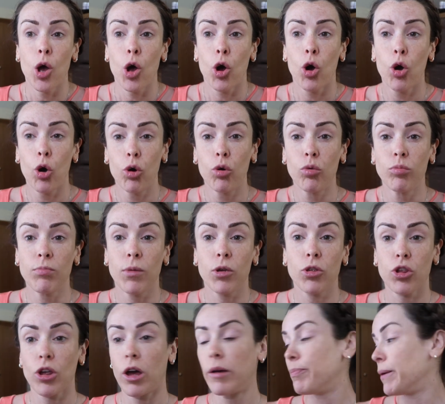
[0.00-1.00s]
home
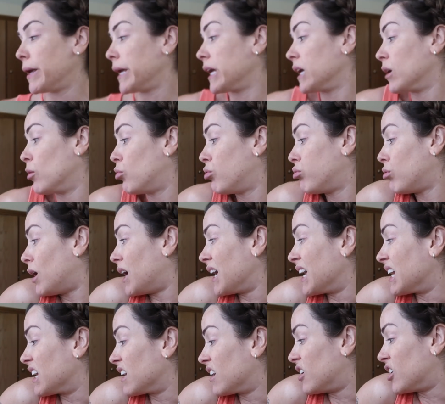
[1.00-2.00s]
shopping
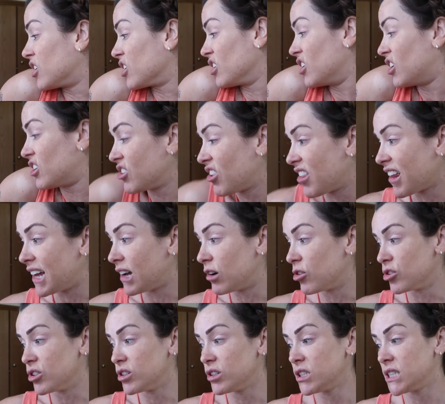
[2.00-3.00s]
while on
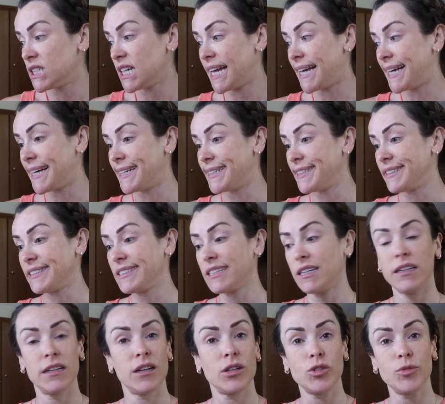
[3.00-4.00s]
lockdown, and
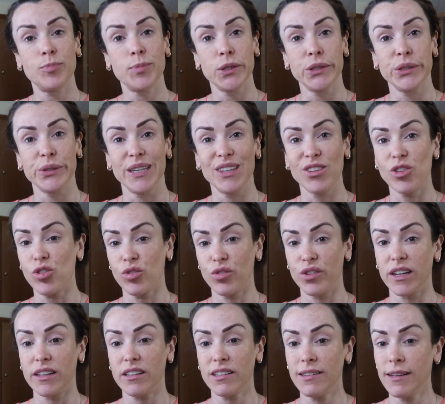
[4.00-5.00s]
I hope you
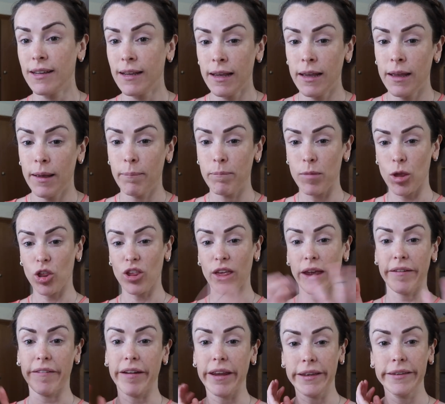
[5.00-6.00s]
enjoyed me
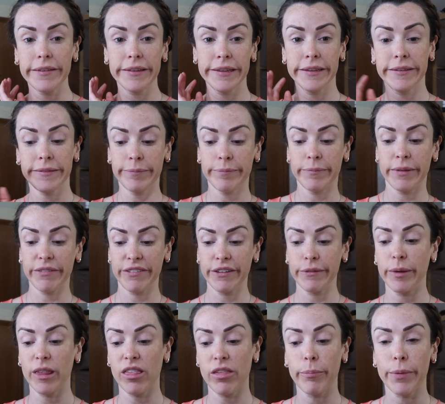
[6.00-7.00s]
sharing my few
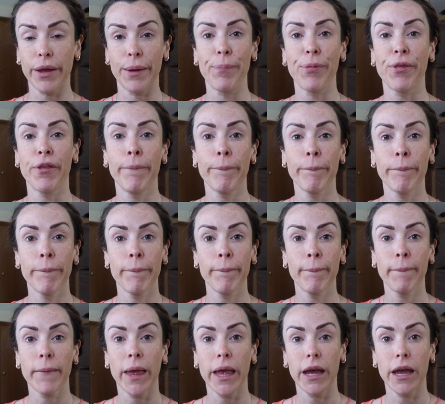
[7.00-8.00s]
bits and bobs.
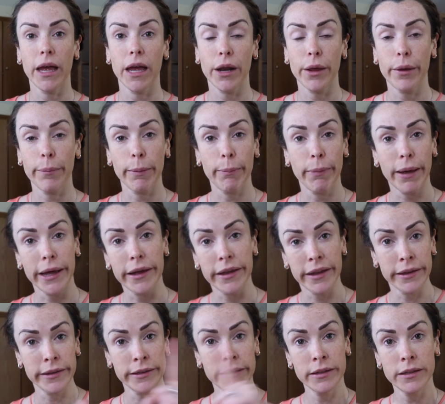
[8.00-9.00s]
And I'll be
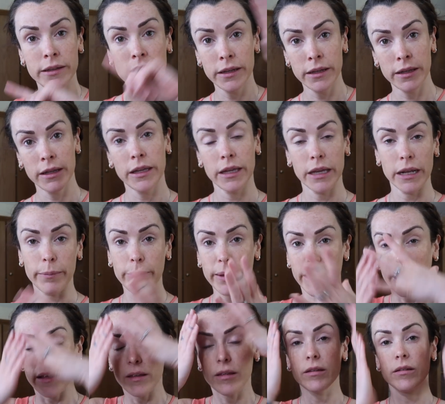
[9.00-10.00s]
back in a
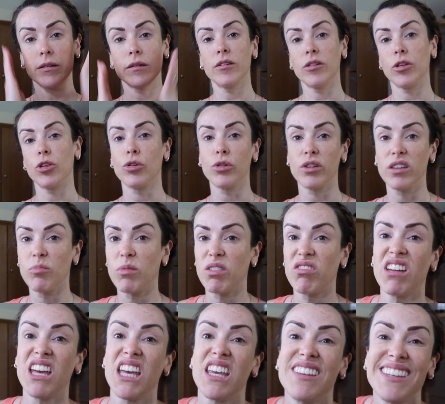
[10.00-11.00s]
bit to show you my
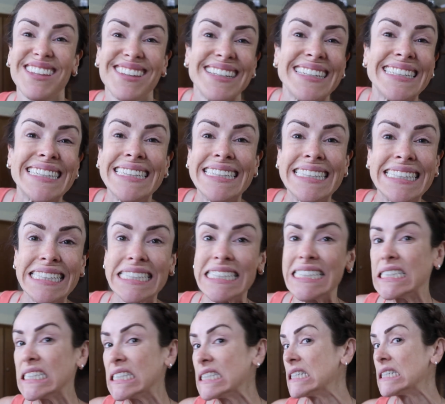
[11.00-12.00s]
face.
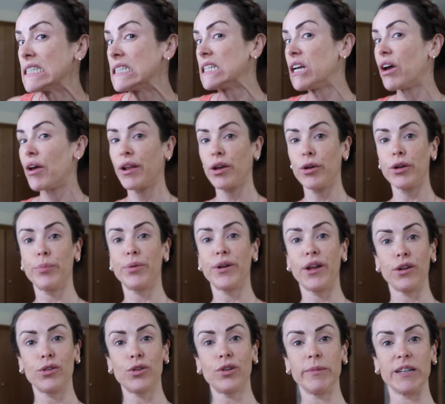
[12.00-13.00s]
And I'm going to put
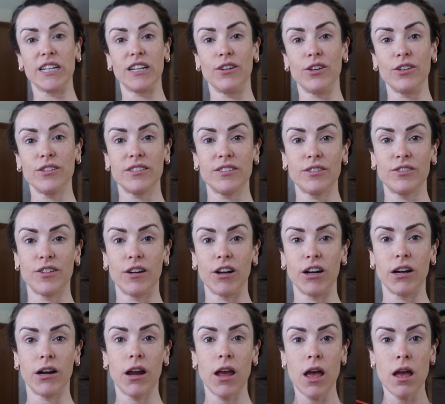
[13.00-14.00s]
on normal clothes
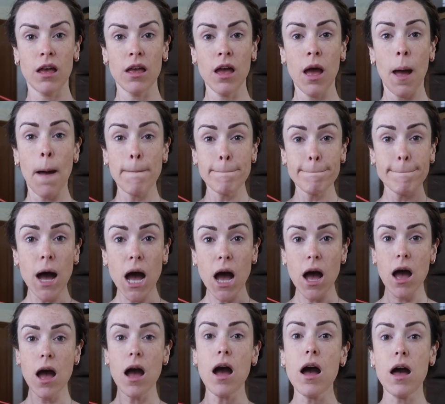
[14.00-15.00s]
for
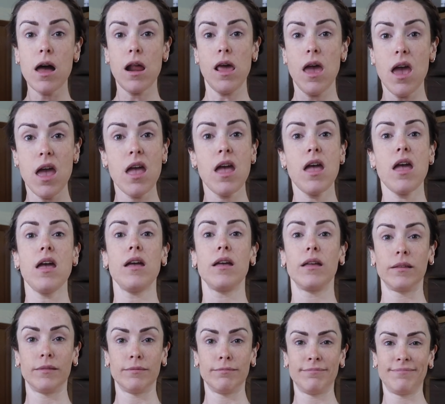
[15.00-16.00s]
party.